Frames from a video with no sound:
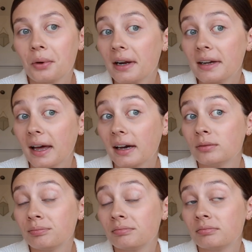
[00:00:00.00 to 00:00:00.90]
wine
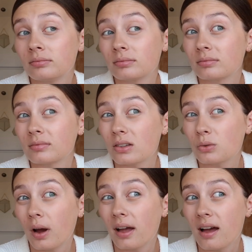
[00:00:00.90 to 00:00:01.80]
now. That's
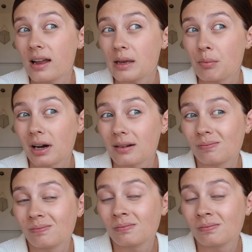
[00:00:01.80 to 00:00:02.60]
quite early, but